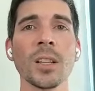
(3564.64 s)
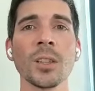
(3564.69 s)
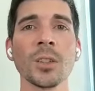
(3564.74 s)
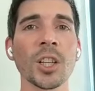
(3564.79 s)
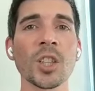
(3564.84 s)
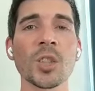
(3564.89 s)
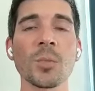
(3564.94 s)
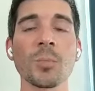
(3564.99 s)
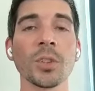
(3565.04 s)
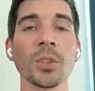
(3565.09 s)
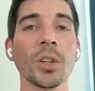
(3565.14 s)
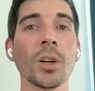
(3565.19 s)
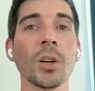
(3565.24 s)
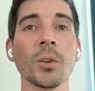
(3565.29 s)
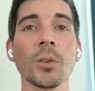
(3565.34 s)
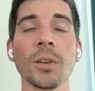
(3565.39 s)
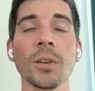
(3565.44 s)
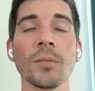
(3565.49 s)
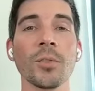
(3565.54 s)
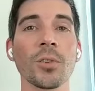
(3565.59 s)
Links
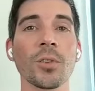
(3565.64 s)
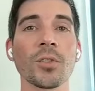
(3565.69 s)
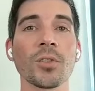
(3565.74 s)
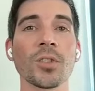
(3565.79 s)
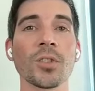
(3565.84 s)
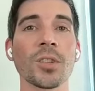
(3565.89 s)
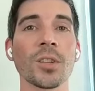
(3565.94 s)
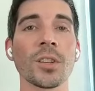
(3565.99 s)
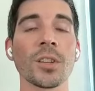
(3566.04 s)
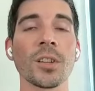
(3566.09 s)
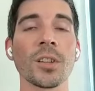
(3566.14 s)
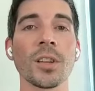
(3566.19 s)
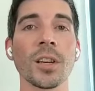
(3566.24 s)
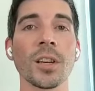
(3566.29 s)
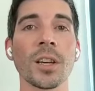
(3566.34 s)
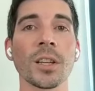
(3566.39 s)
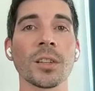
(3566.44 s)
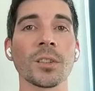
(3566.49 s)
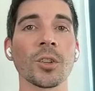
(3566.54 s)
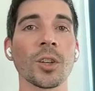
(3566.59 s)
below if you're interested
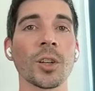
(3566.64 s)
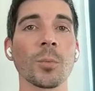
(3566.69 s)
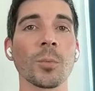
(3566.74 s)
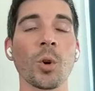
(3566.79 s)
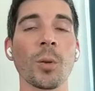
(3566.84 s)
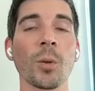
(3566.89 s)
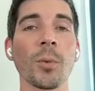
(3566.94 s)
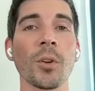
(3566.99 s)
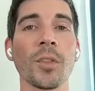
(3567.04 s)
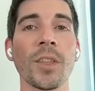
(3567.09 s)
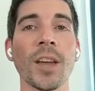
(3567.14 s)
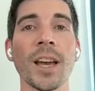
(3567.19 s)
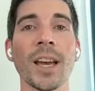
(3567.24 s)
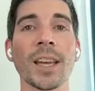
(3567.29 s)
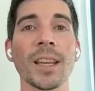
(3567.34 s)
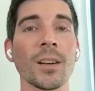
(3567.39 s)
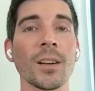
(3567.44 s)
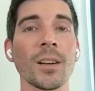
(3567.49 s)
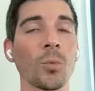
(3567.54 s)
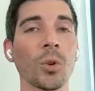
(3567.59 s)
in learning more about
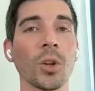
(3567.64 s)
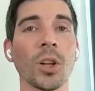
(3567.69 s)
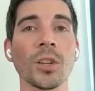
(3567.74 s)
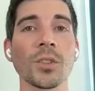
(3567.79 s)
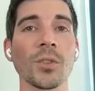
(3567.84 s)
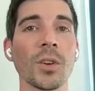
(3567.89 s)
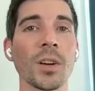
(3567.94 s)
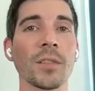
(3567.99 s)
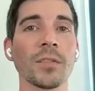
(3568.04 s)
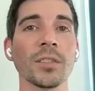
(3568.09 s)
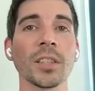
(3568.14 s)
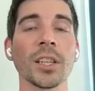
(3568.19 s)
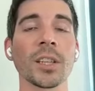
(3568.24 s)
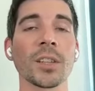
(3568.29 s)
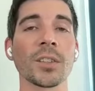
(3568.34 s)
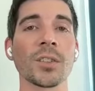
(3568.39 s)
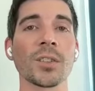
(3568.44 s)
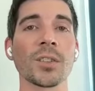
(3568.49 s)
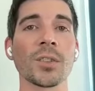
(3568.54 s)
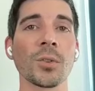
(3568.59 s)
that. We'll also have
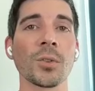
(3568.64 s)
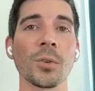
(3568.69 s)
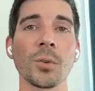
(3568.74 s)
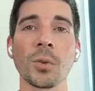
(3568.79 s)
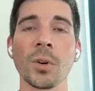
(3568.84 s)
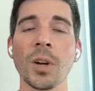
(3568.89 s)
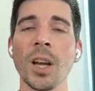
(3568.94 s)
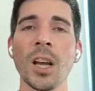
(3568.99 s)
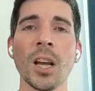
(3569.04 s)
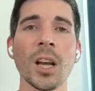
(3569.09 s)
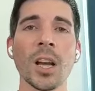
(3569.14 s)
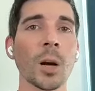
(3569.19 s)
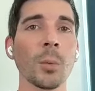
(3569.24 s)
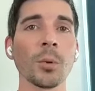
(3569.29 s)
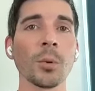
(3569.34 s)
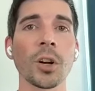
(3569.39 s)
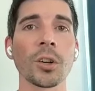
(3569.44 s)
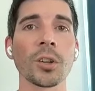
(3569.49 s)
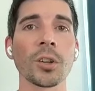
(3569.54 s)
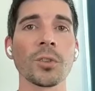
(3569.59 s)
links to a
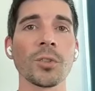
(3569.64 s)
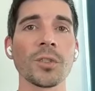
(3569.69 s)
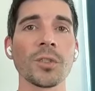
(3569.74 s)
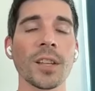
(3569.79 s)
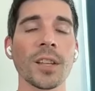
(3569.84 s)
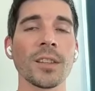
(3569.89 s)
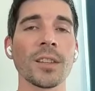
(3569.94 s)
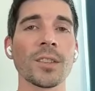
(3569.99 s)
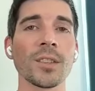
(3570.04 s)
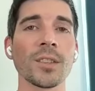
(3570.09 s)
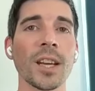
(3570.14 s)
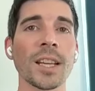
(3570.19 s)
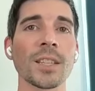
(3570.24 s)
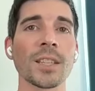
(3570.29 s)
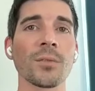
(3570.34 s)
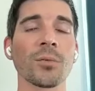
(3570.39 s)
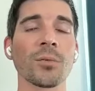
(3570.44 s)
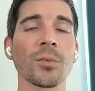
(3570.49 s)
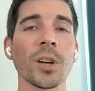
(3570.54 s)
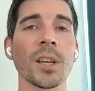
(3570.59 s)
couple articles that these
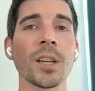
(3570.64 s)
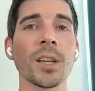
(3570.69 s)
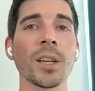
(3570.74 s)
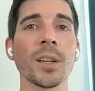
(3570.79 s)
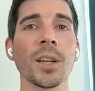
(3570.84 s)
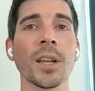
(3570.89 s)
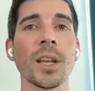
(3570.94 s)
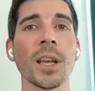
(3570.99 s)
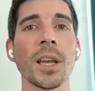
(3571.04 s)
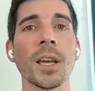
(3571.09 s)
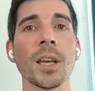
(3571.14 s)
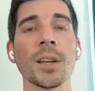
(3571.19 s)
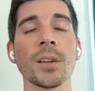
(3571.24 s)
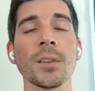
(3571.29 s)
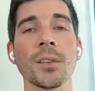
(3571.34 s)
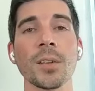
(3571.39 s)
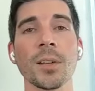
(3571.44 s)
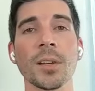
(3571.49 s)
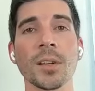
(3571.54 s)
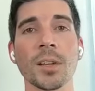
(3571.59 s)
guys have written
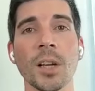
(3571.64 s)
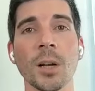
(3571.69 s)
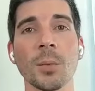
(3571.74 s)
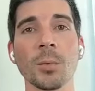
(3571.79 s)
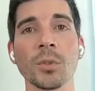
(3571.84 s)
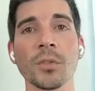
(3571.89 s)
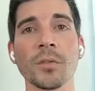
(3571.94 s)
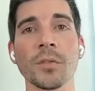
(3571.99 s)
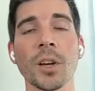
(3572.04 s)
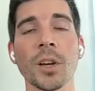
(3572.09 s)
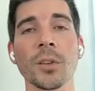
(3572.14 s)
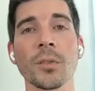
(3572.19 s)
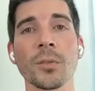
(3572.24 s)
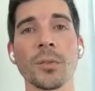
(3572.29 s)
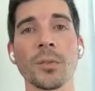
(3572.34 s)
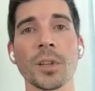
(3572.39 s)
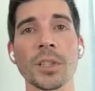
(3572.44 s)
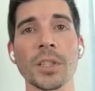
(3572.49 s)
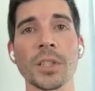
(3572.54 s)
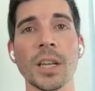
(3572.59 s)
and a couple of the other
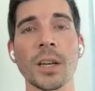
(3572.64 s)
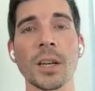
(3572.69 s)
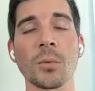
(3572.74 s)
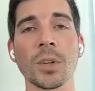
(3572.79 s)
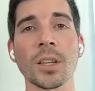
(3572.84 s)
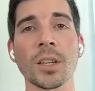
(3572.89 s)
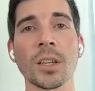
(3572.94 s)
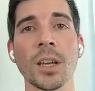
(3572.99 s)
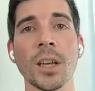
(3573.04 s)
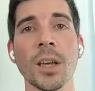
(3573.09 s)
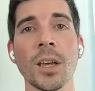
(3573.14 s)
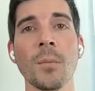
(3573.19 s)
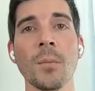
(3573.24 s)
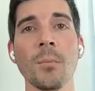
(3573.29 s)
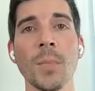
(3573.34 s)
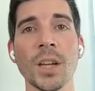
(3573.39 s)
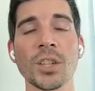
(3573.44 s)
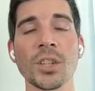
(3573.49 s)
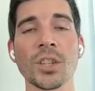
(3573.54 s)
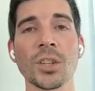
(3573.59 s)
things that we
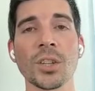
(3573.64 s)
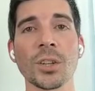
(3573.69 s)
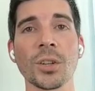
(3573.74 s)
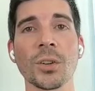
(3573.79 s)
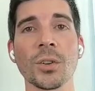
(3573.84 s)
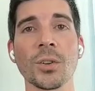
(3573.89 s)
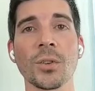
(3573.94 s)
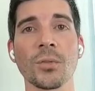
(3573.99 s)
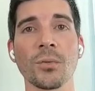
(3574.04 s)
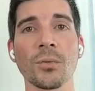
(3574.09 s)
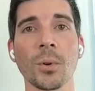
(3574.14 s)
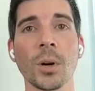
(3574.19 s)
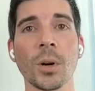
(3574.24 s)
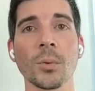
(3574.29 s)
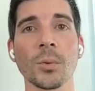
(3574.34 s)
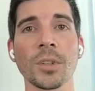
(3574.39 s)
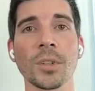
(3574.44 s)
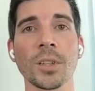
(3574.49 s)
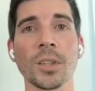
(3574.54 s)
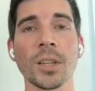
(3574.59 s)
mentioned
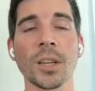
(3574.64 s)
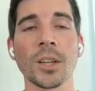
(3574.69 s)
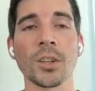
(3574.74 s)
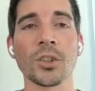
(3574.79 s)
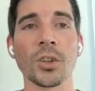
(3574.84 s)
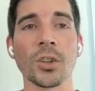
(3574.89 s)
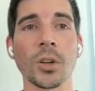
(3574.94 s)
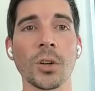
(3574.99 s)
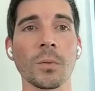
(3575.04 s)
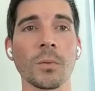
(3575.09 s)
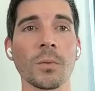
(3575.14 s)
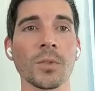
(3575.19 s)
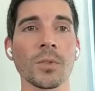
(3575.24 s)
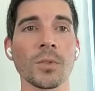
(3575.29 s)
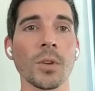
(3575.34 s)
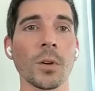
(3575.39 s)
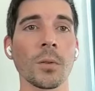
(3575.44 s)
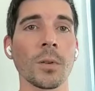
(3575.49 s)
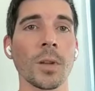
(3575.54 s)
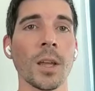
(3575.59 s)
throughout the show.
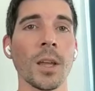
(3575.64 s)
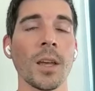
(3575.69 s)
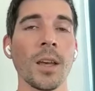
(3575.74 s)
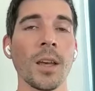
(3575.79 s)
So